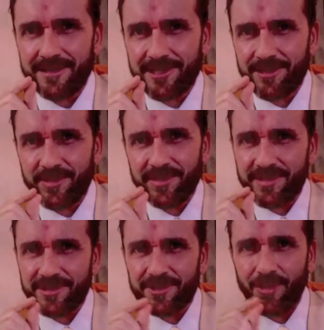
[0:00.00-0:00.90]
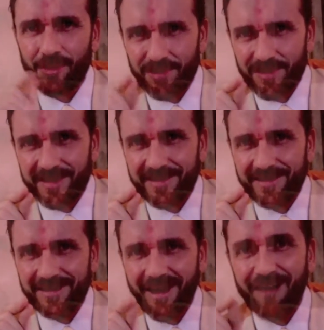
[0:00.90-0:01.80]
someone thinks only
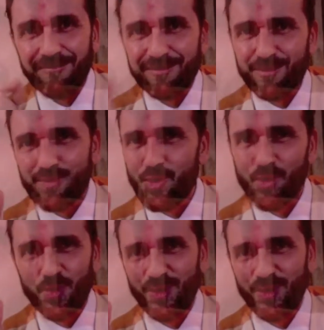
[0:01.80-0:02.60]
of the moon.